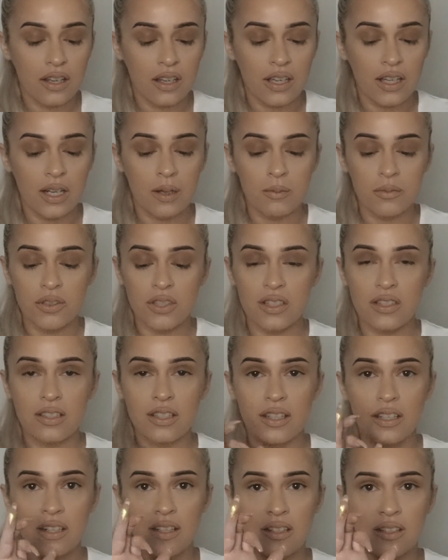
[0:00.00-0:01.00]
And I'm just
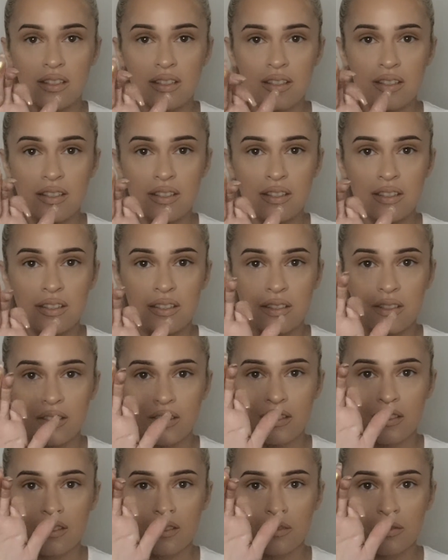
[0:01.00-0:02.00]
going to,
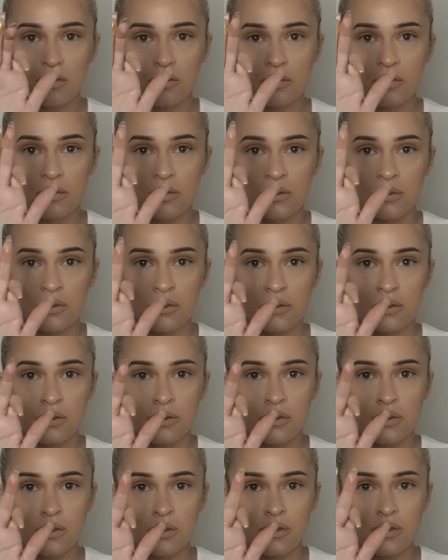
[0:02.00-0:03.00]
ooh,